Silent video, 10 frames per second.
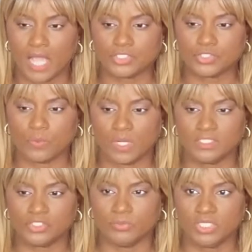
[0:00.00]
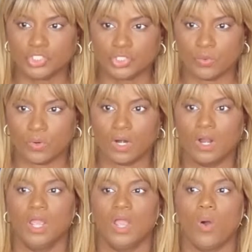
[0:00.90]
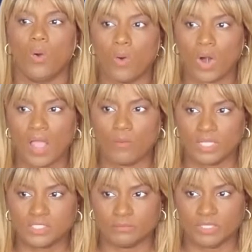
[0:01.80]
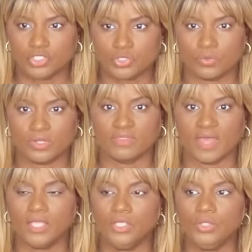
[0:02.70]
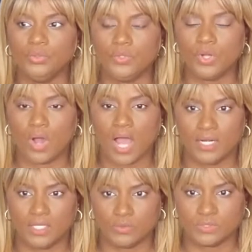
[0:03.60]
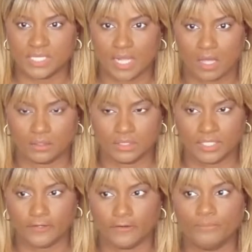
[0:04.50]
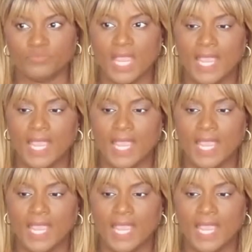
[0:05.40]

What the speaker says: I just wanted to make sure, or I want to make sure that you know how to use the calculator